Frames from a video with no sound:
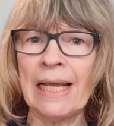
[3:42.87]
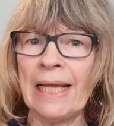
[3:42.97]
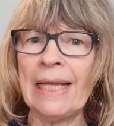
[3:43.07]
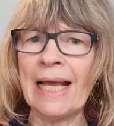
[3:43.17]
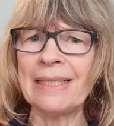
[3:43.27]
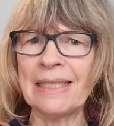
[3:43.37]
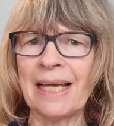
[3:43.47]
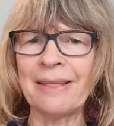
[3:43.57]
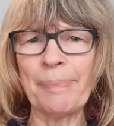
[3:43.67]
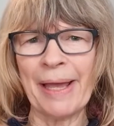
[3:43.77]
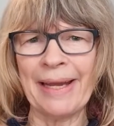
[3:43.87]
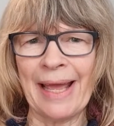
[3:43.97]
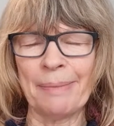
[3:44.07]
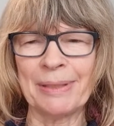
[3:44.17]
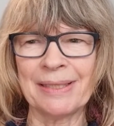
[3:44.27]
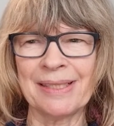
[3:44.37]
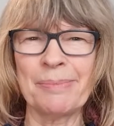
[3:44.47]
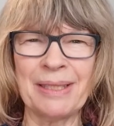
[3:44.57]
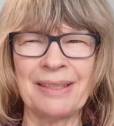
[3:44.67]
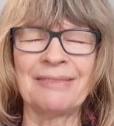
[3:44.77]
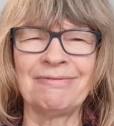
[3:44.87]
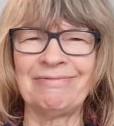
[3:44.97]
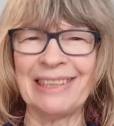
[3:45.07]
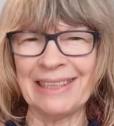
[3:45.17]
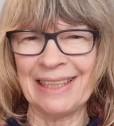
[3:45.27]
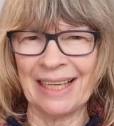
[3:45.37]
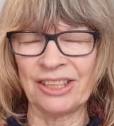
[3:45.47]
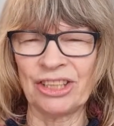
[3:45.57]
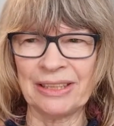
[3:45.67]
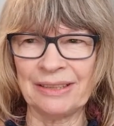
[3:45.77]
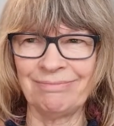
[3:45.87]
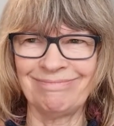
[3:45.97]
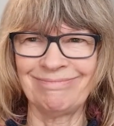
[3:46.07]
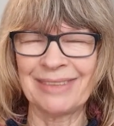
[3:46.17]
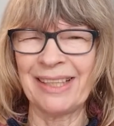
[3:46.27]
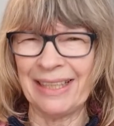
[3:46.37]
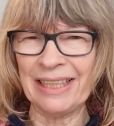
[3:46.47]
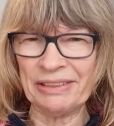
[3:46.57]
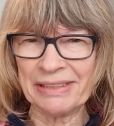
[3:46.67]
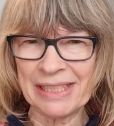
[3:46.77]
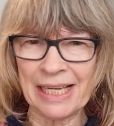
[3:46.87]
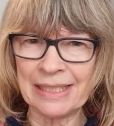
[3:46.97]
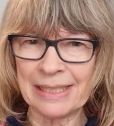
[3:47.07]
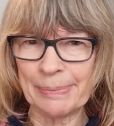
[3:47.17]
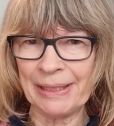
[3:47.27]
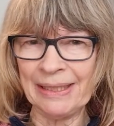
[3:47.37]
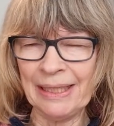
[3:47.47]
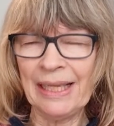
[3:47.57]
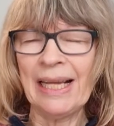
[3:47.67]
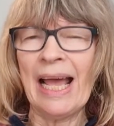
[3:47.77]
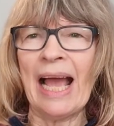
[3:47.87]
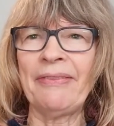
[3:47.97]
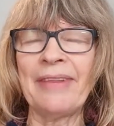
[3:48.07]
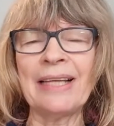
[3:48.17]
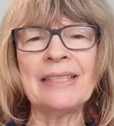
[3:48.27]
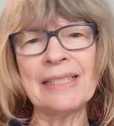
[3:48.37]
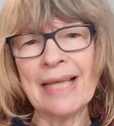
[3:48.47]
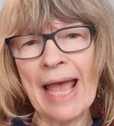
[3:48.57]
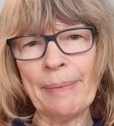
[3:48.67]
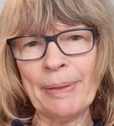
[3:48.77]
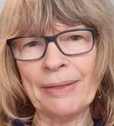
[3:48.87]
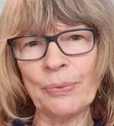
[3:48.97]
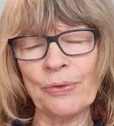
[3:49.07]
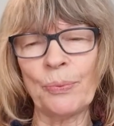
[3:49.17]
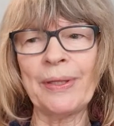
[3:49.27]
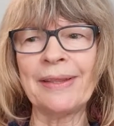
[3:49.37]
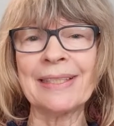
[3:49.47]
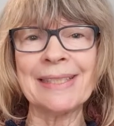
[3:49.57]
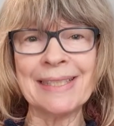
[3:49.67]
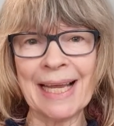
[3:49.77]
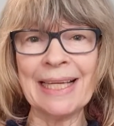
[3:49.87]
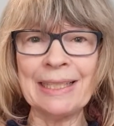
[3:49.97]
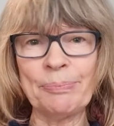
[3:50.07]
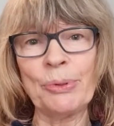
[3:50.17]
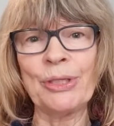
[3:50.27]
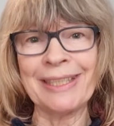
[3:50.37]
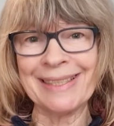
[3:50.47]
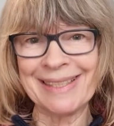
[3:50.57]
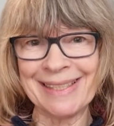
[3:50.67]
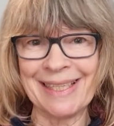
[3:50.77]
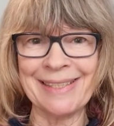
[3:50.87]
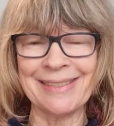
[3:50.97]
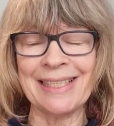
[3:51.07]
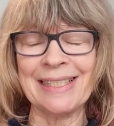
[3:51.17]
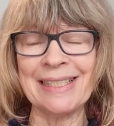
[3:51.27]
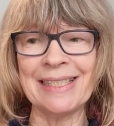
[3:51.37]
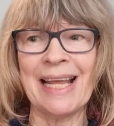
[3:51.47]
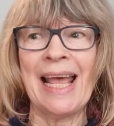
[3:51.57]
He has another bad habit, something that really actually kind of irritates me, and that's his habit with the second book in a series.